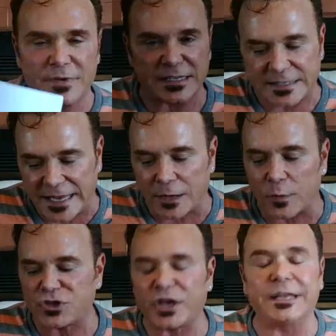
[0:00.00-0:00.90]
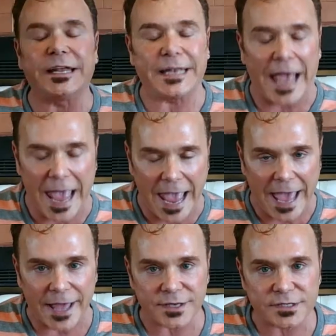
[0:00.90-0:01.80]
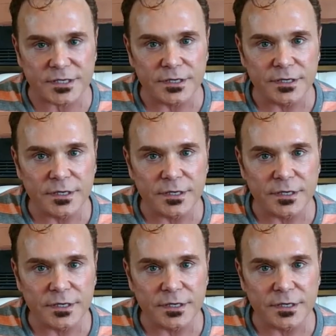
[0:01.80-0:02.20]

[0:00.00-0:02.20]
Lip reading: I'm distinguishing it as